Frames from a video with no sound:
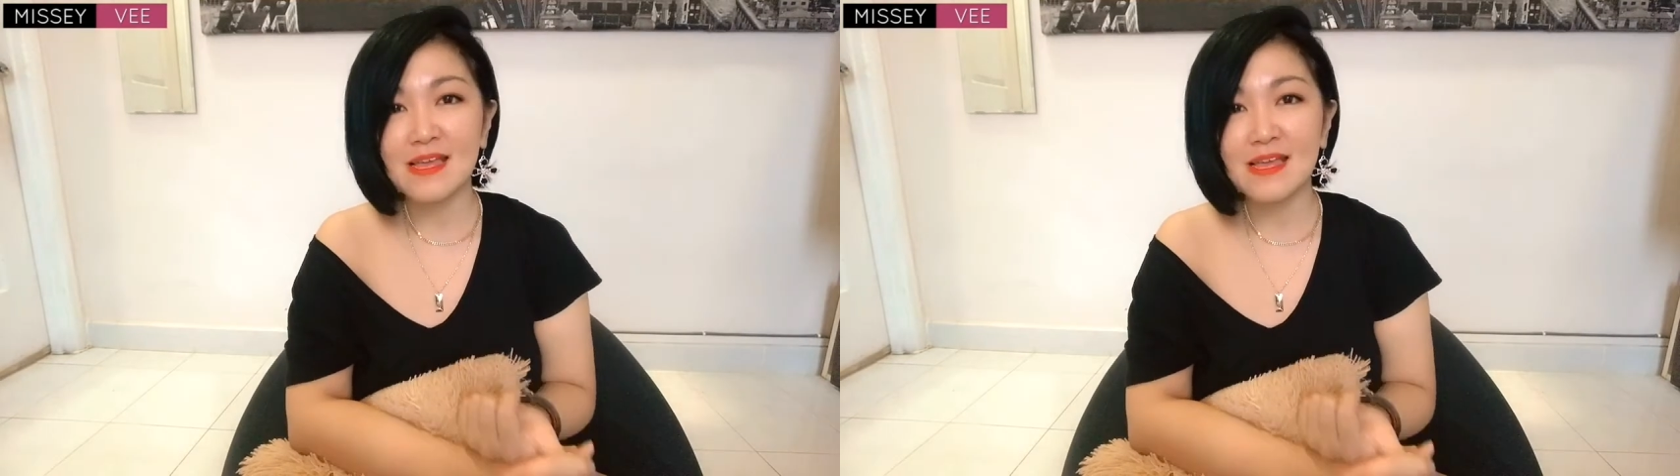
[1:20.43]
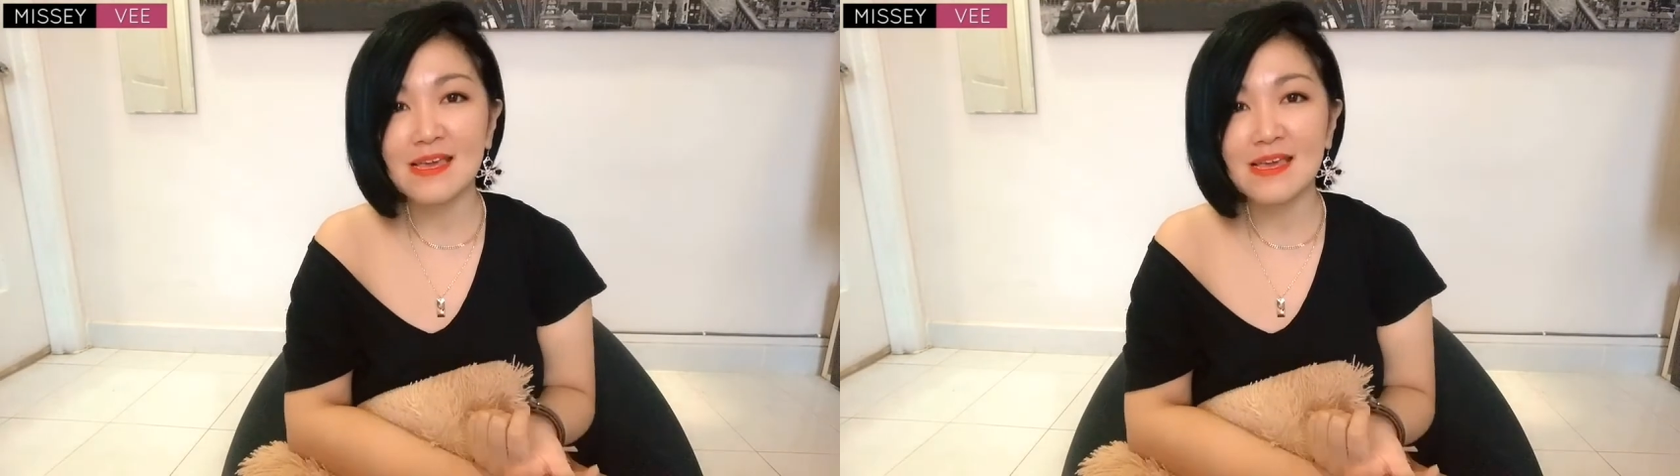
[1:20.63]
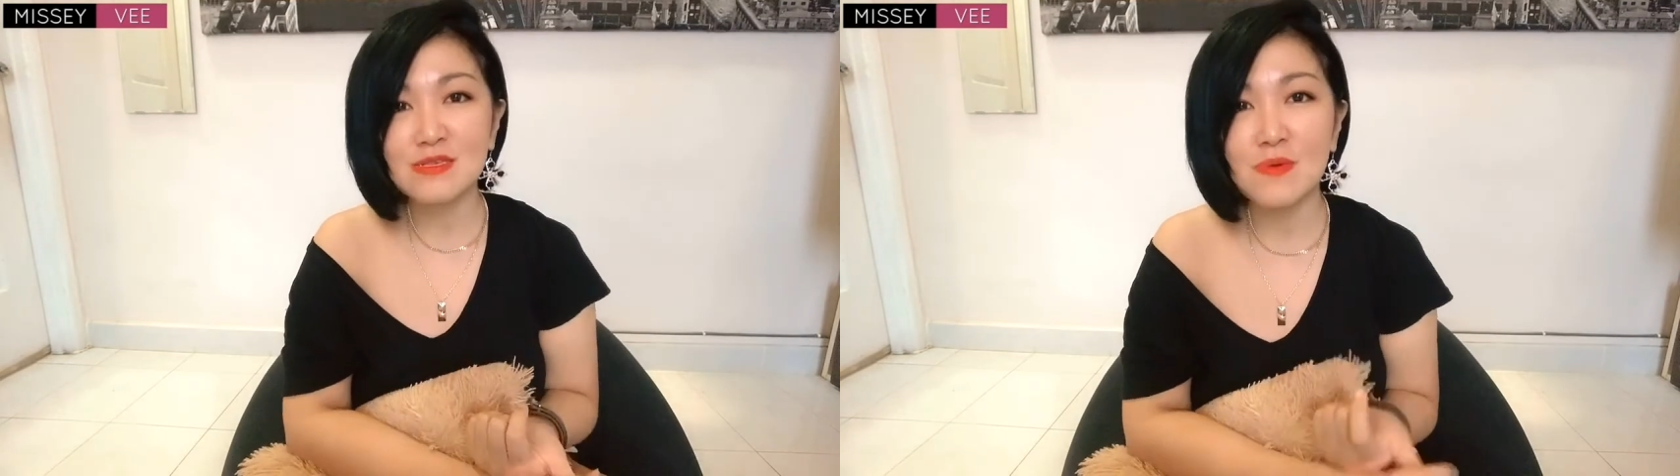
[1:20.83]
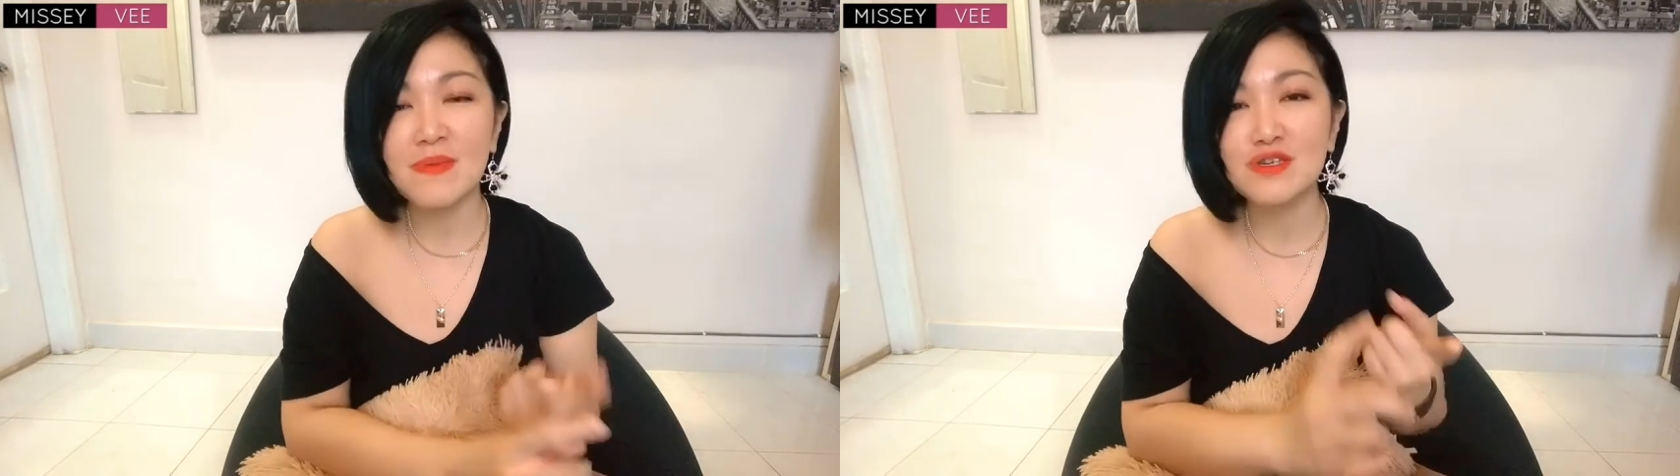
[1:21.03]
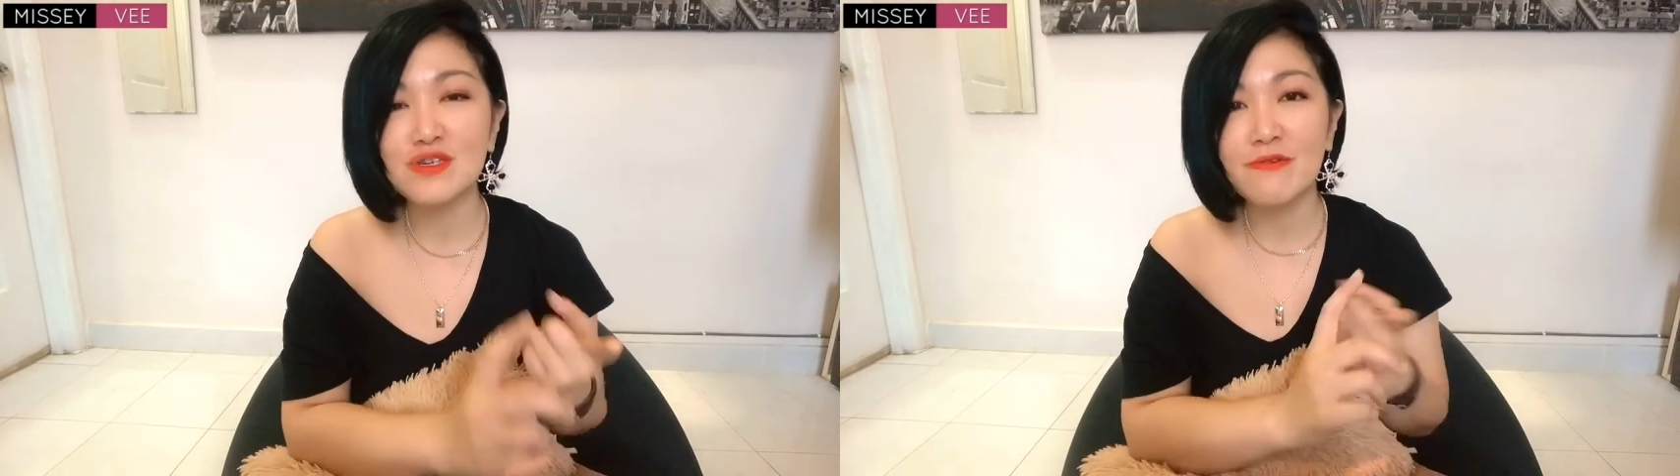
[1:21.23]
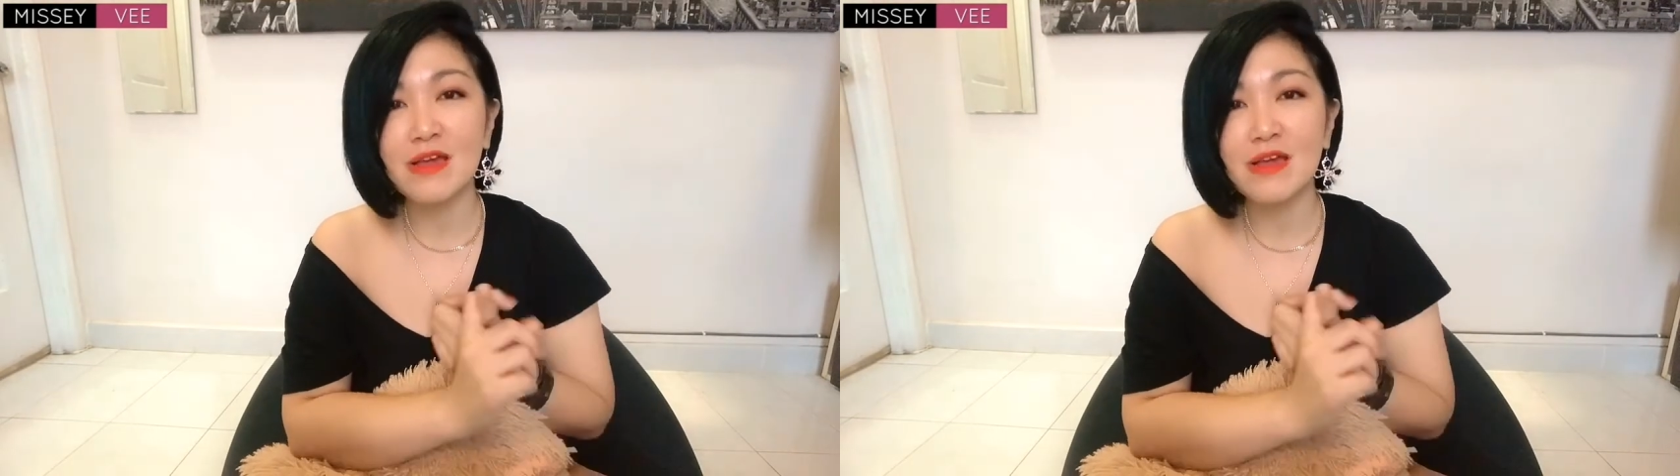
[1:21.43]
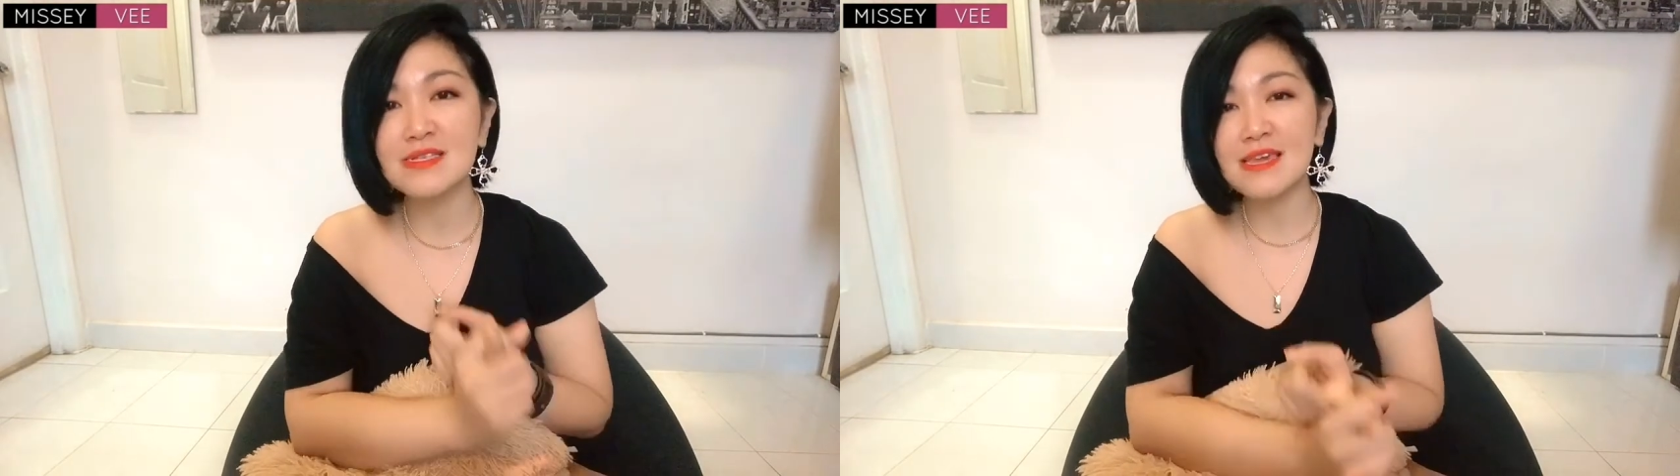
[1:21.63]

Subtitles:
playlist will be sharing on